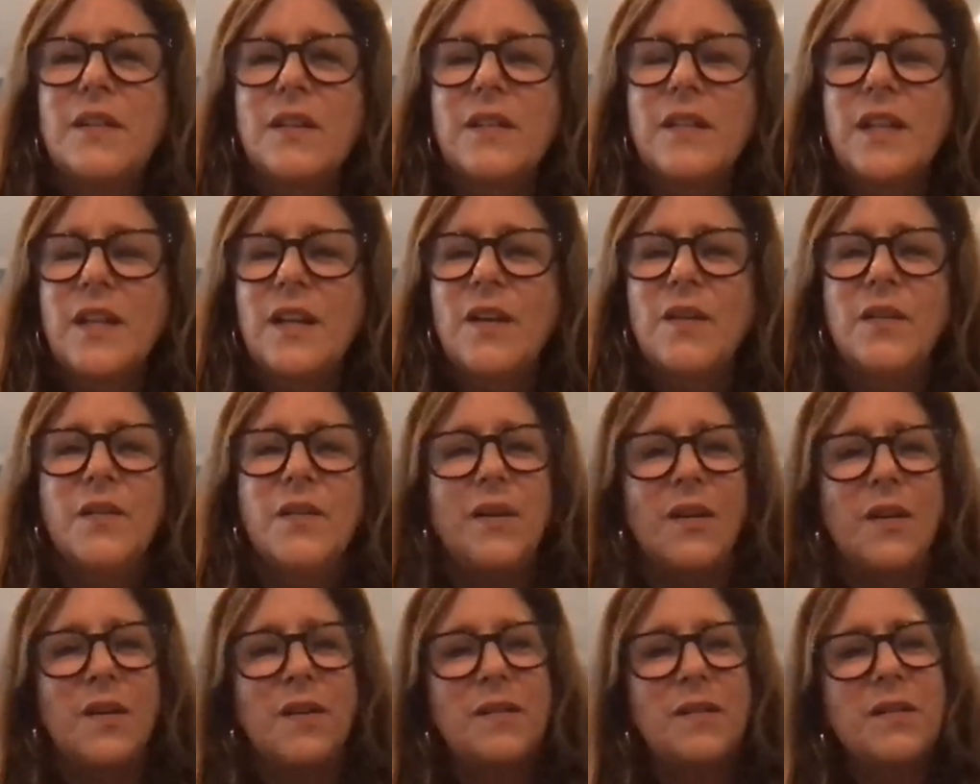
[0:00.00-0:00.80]
you know,
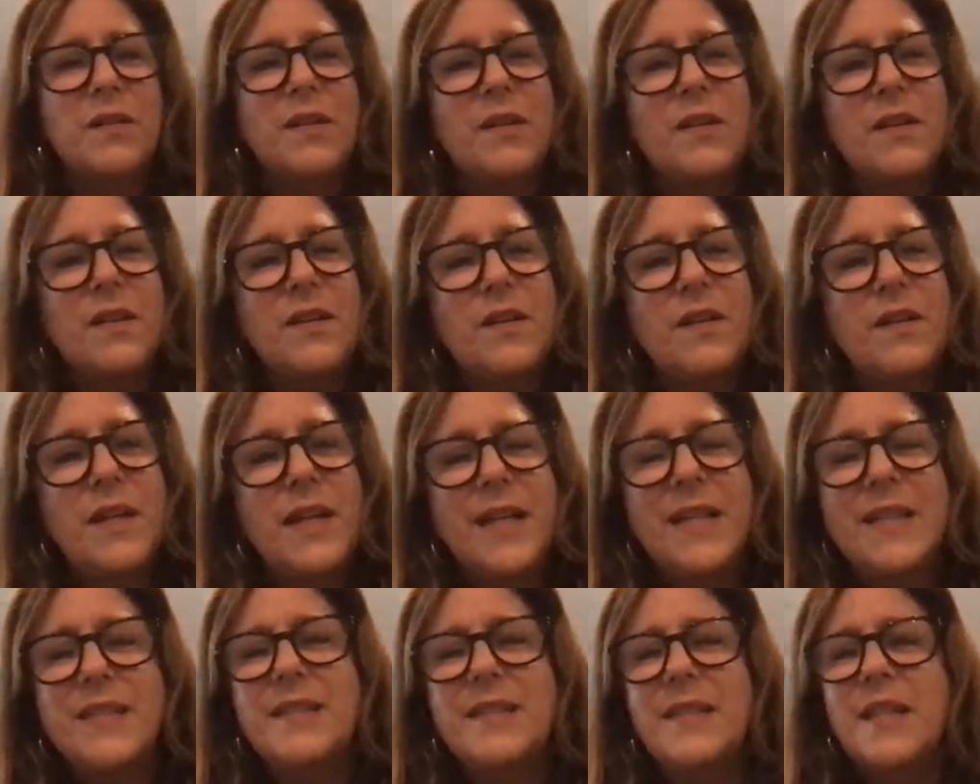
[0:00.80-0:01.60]
our
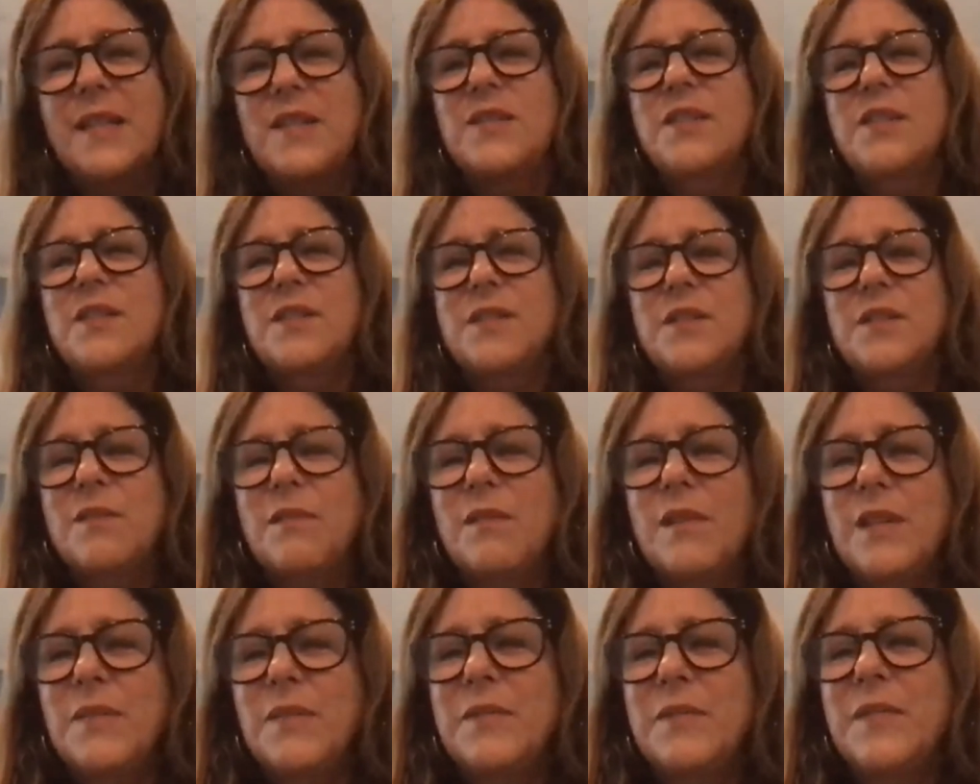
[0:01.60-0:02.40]
ancestors and
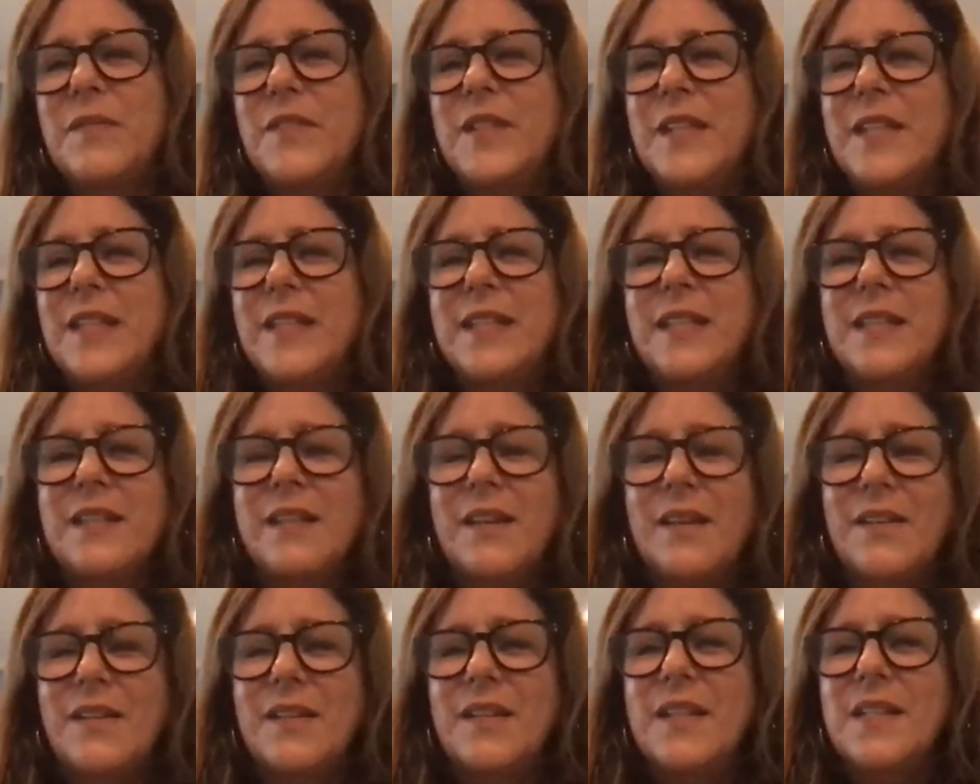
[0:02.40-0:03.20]
what we've done
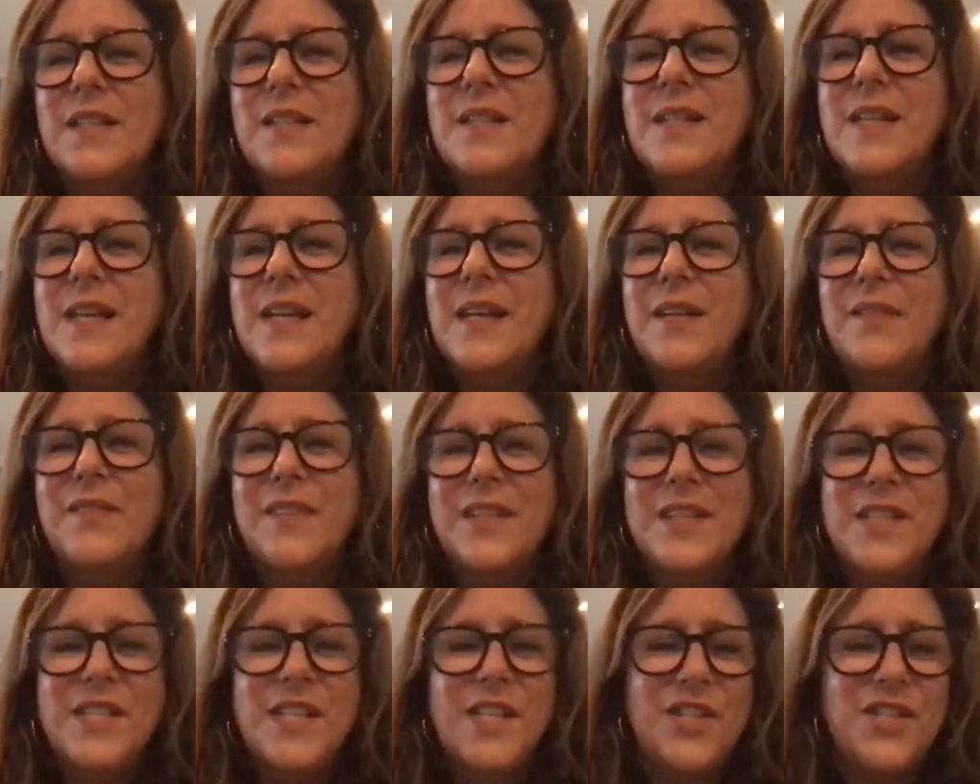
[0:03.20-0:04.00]
on the day of
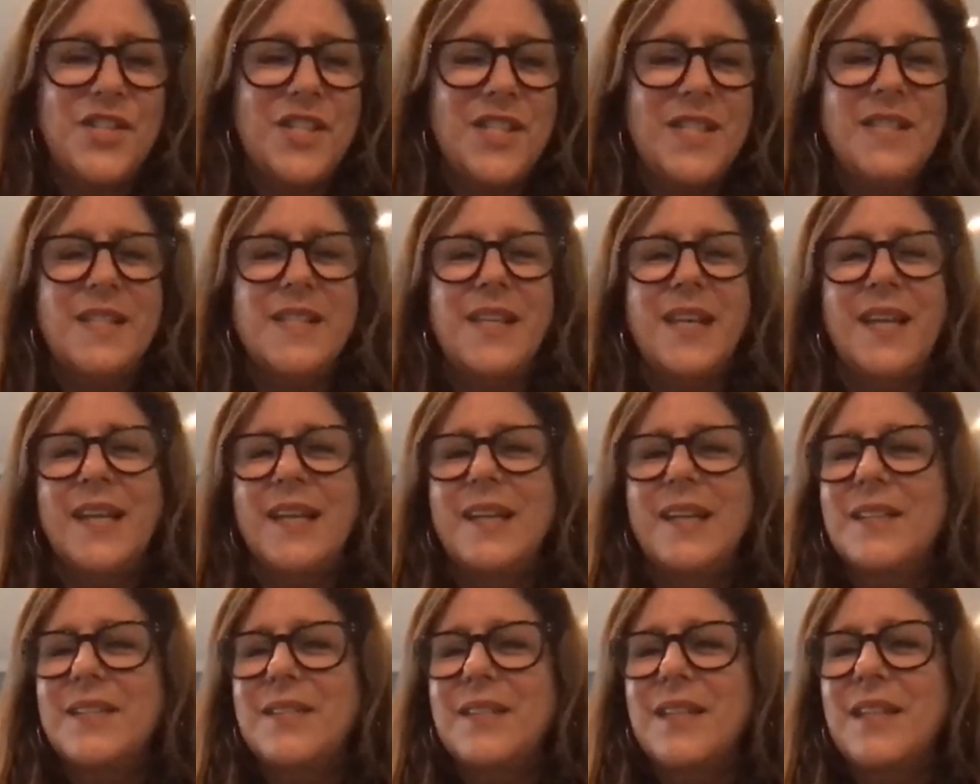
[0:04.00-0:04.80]
Indigenous
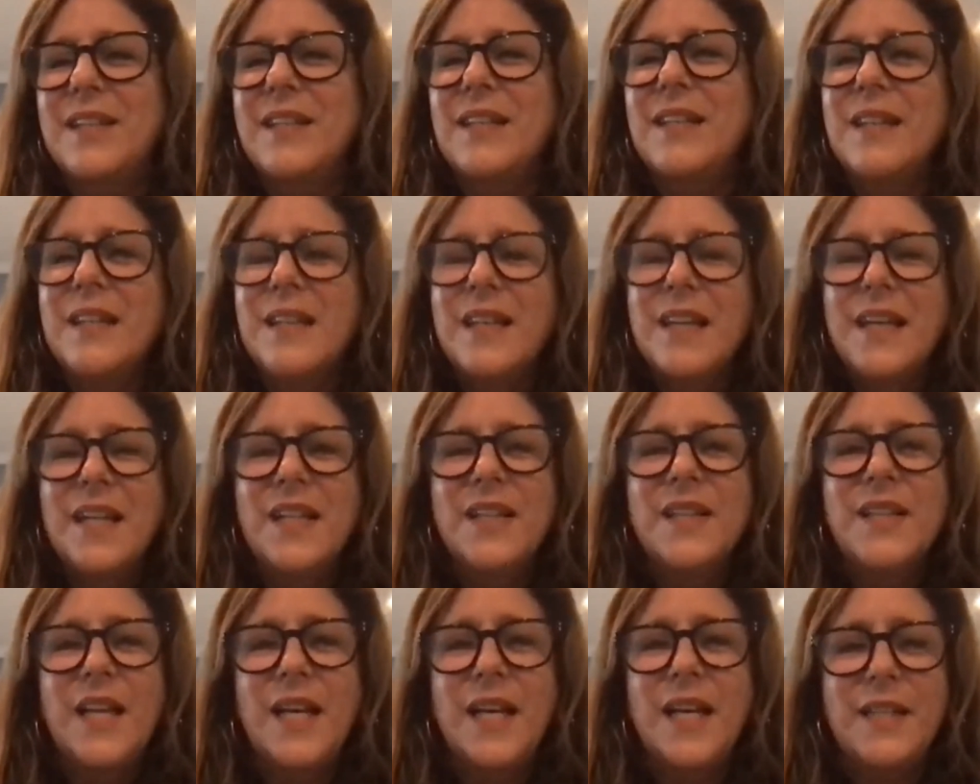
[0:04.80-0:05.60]
Day isn't
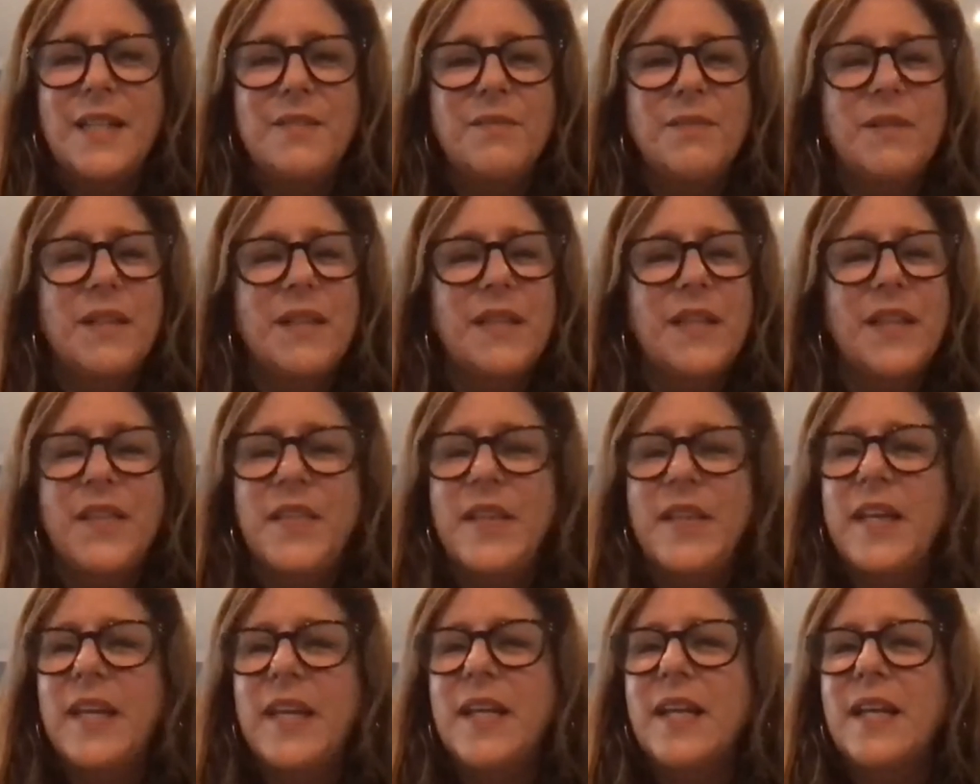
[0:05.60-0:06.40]
aligned with the
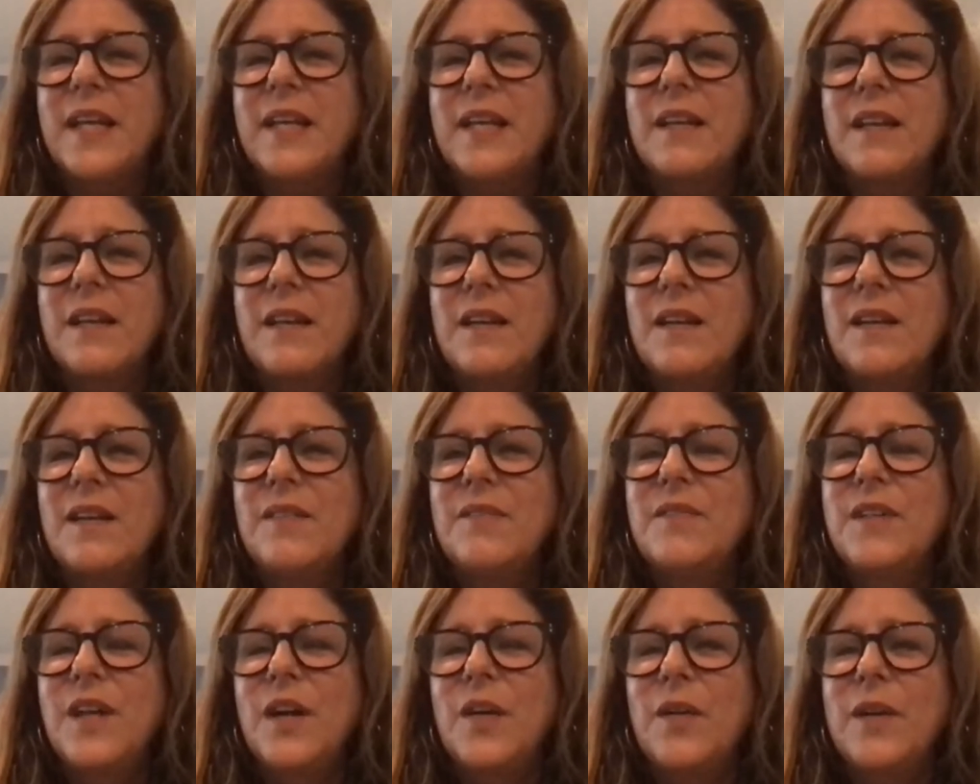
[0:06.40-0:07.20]
thinking
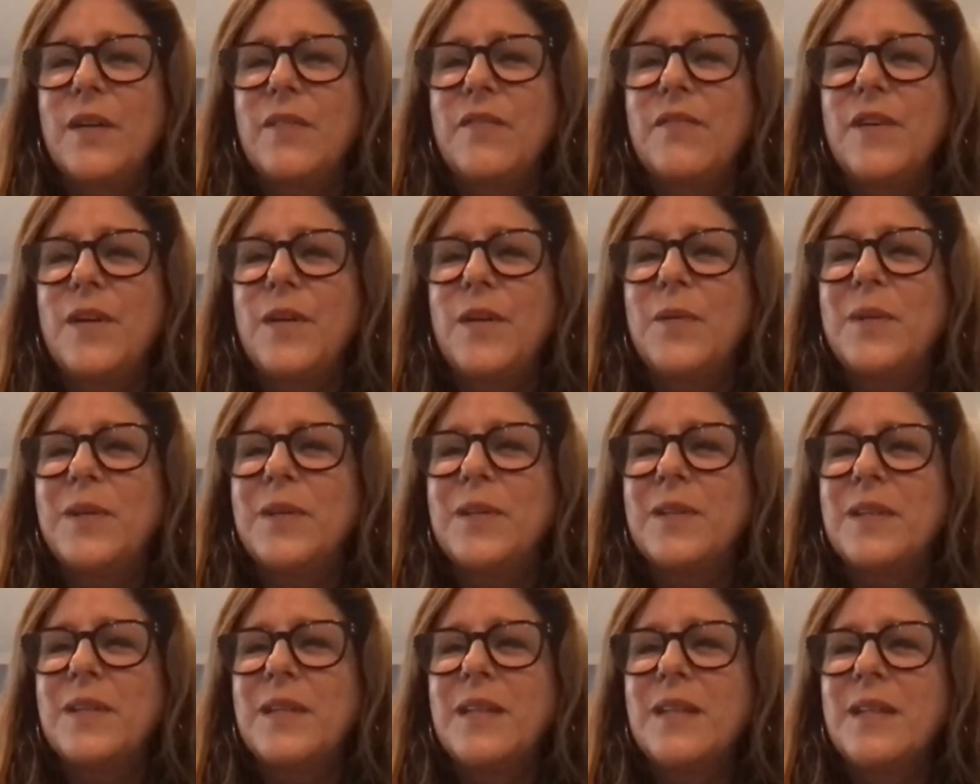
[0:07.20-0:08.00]
of going
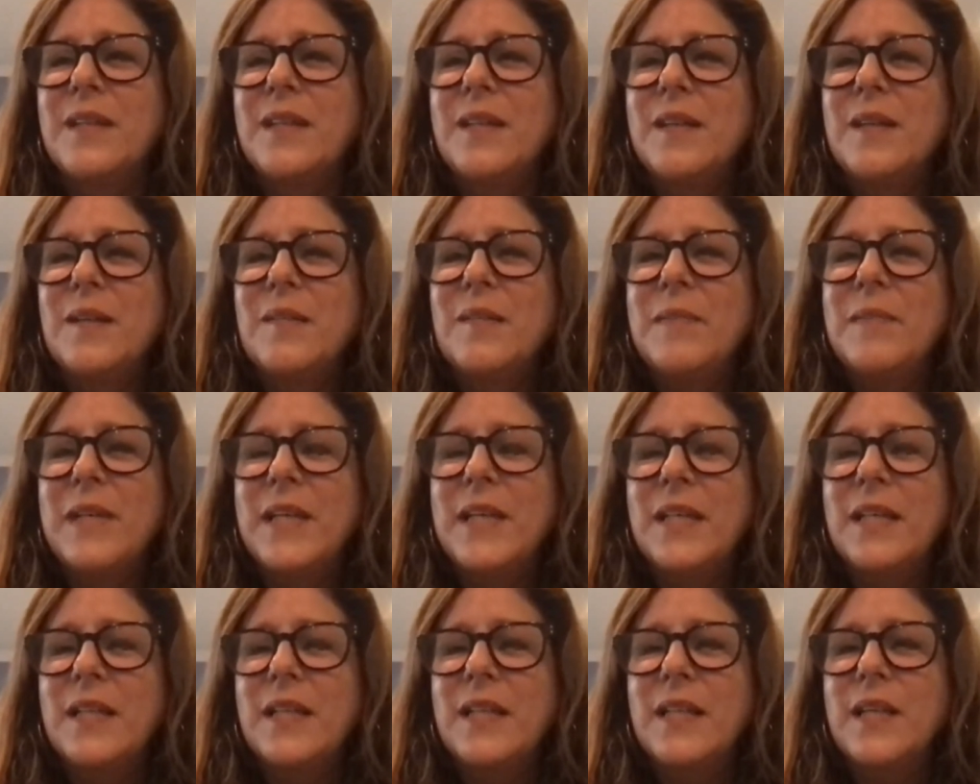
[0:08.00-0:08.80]
forward. Well,
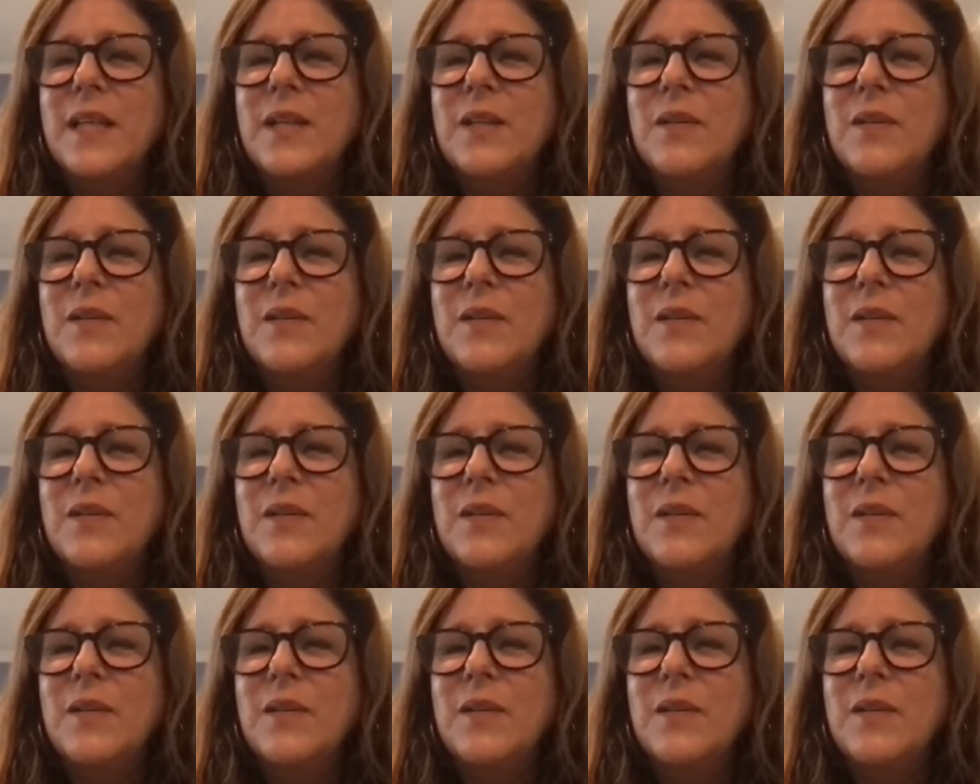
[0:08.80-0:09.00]
I think.